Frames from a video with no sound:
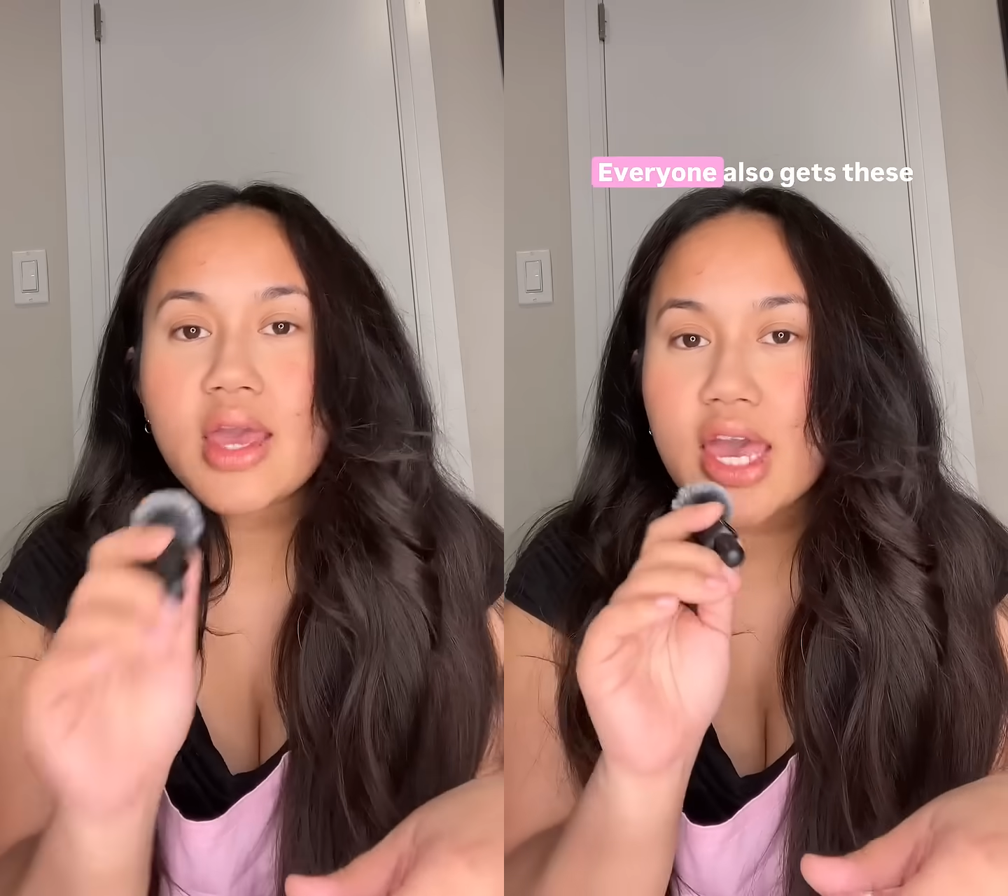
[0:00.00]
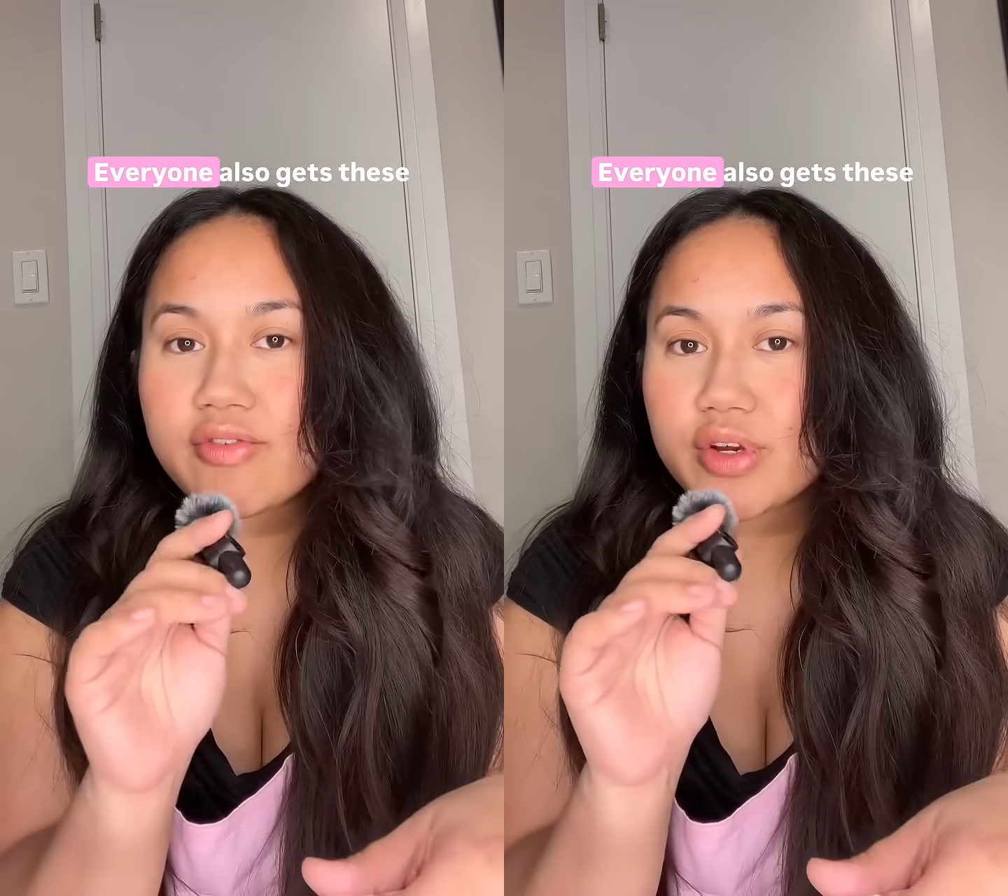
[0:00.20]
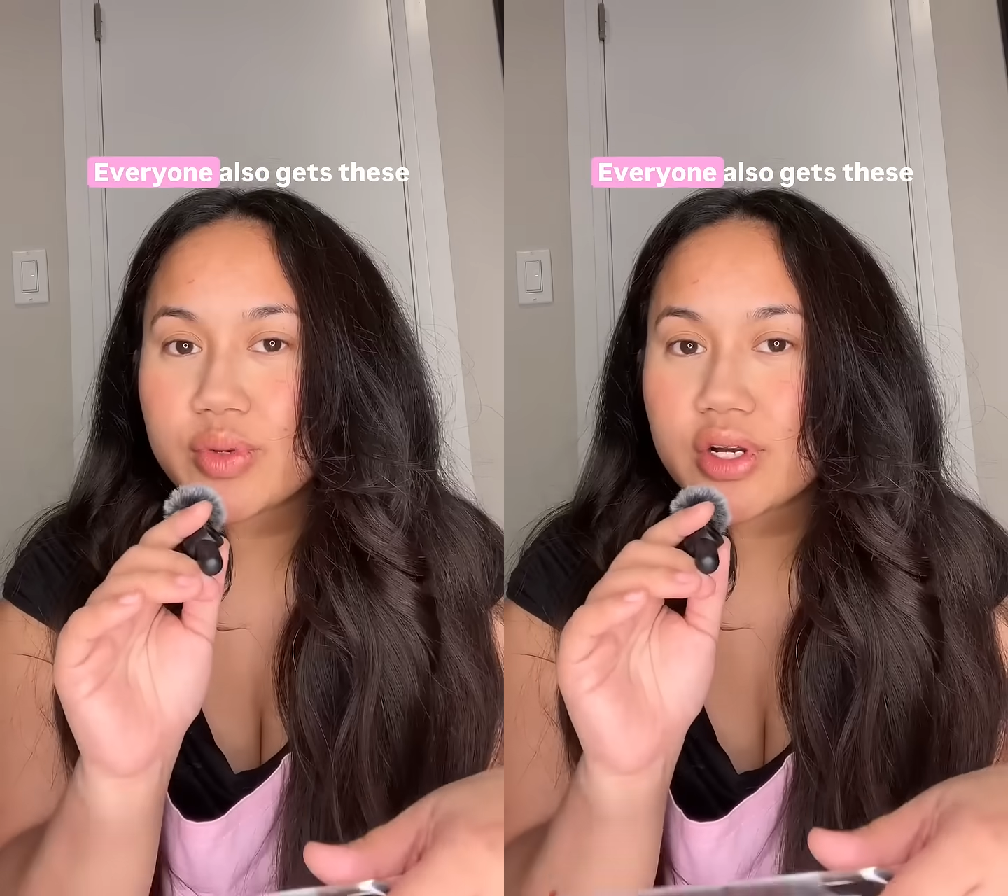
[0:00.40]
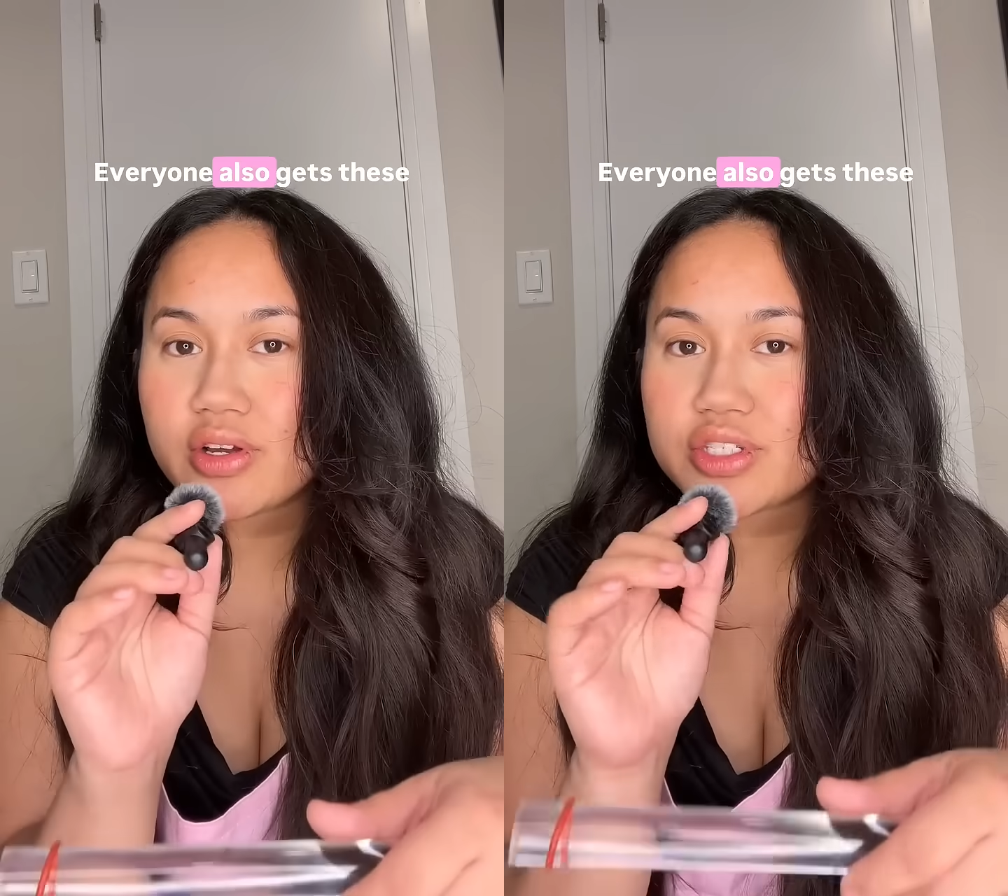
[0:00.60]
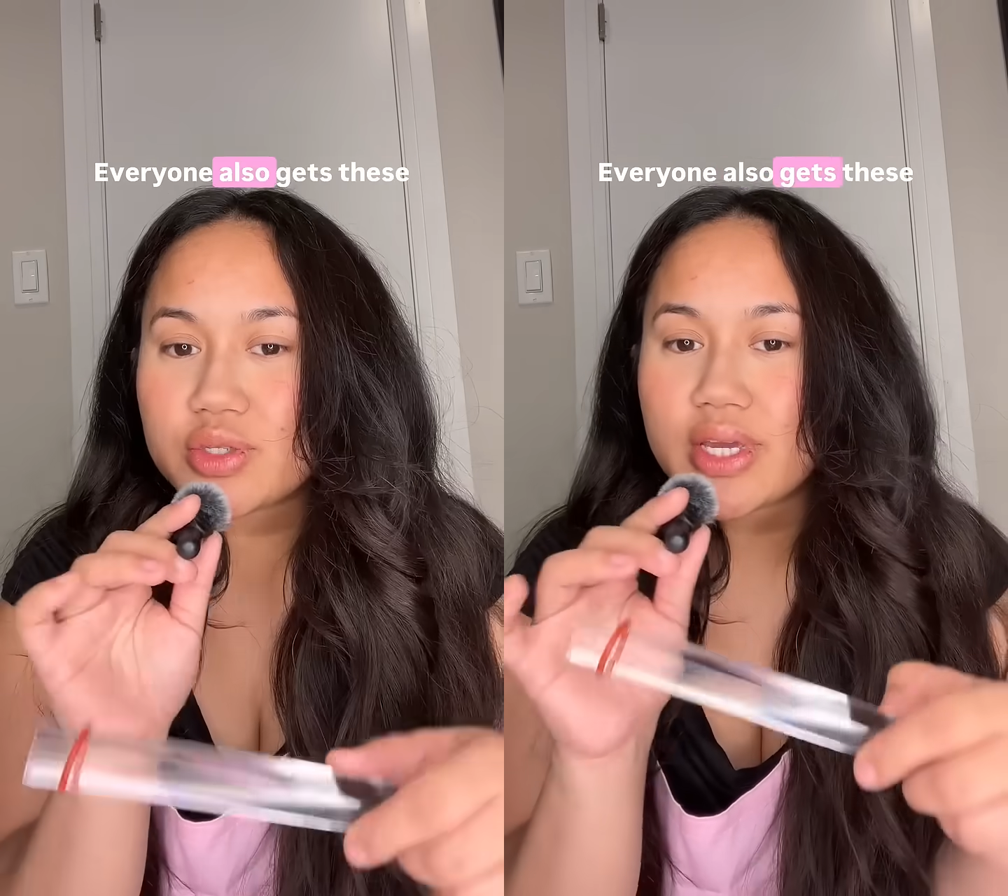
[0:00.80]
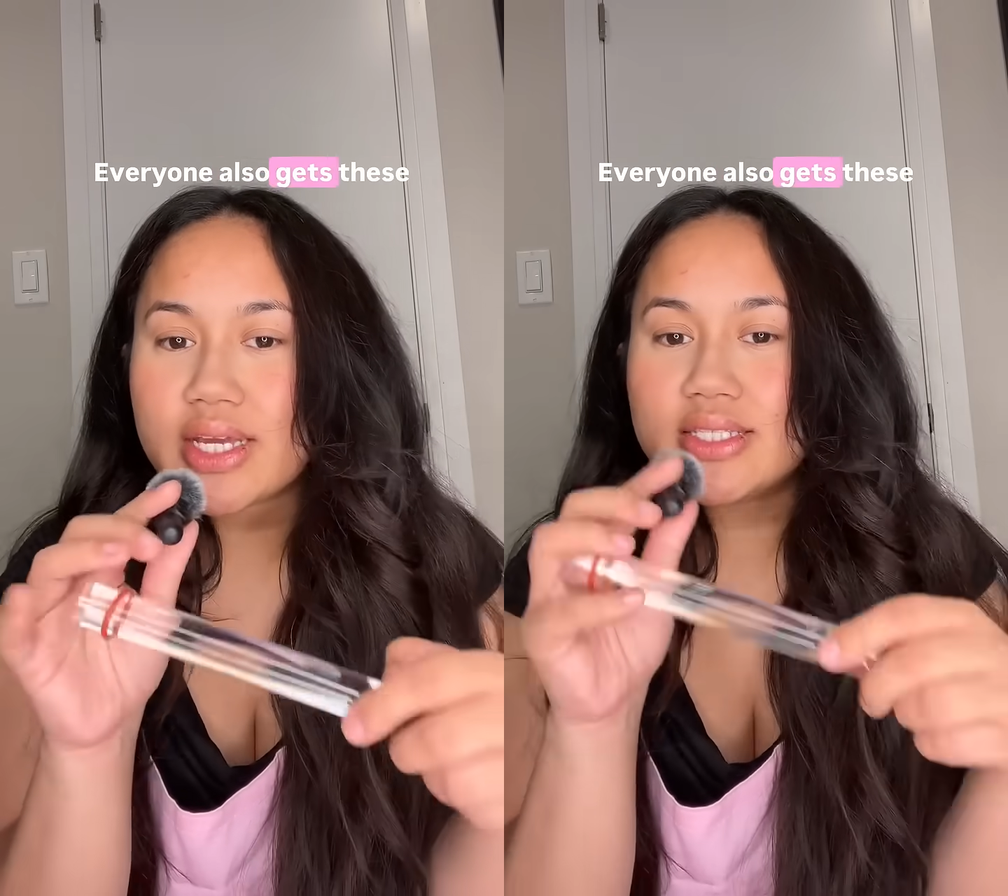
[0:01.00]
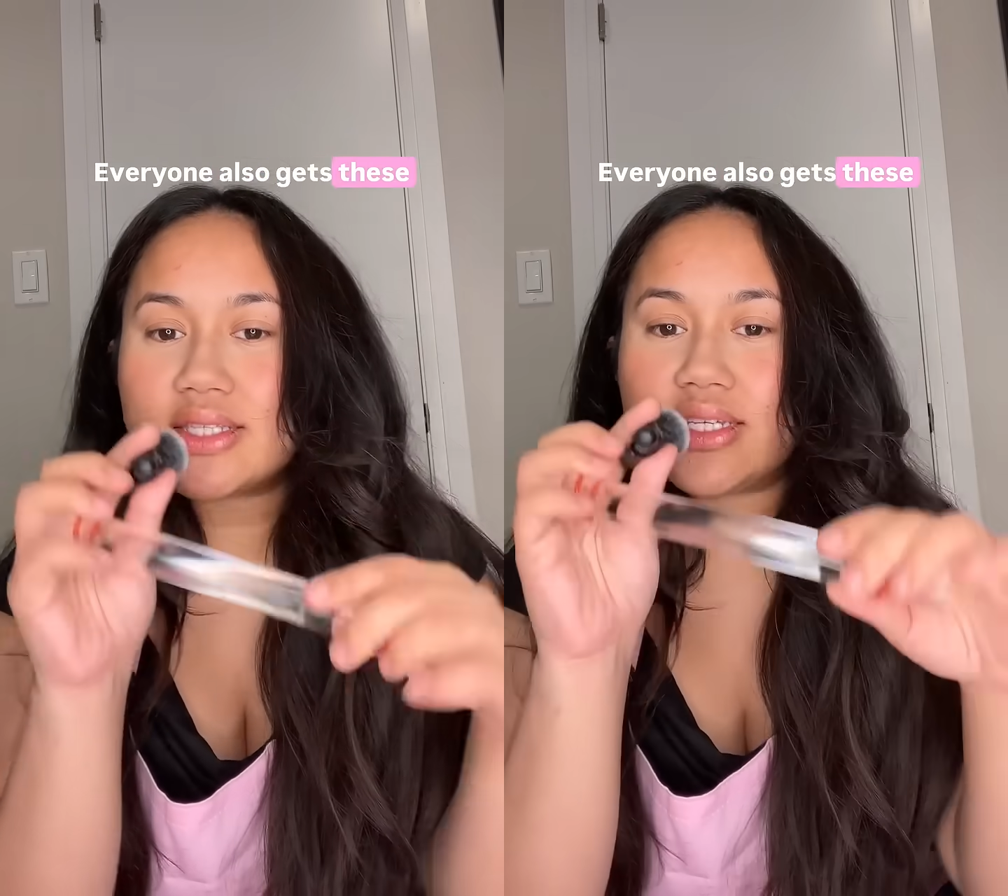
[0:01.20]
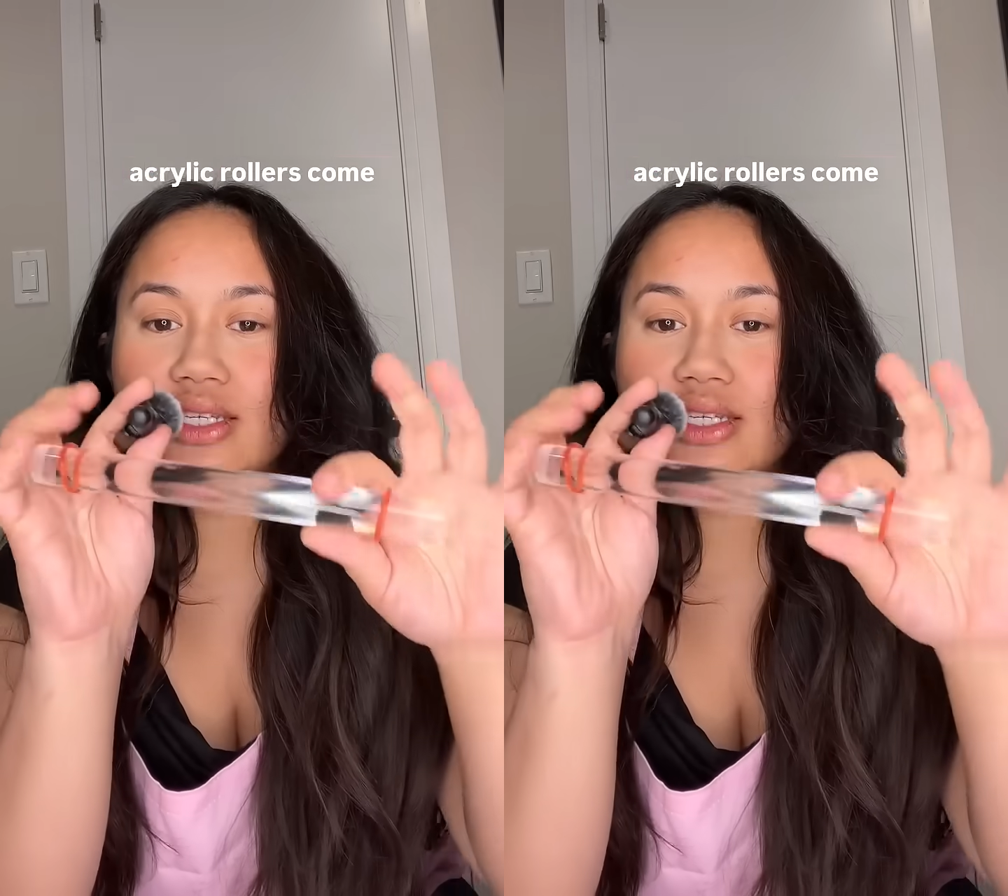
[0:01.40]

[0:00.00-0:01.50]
Everyone also gets these